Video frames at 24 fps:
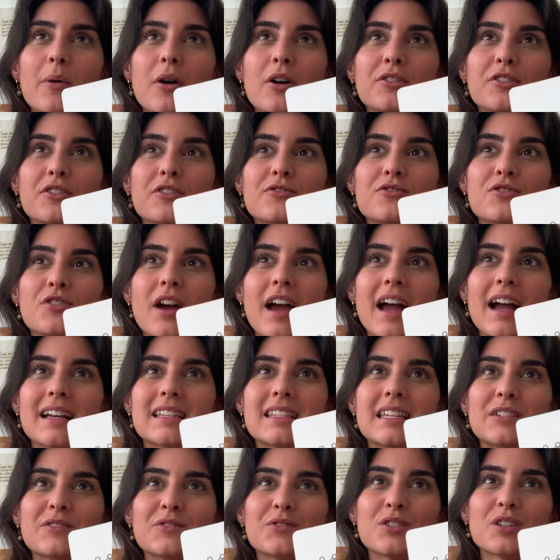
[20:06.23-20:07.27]
on your tracks
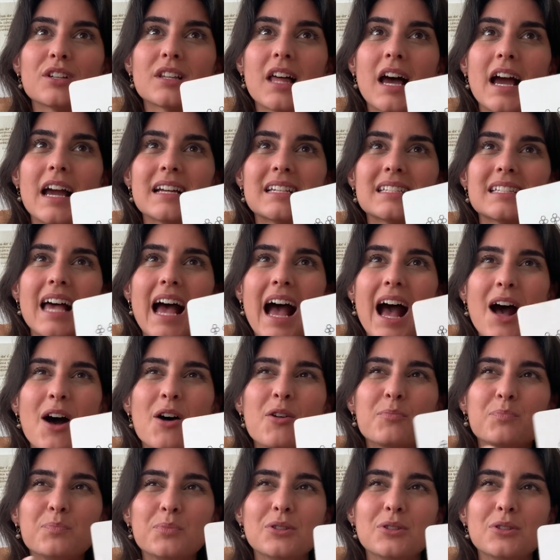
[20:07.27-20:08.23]
and realize how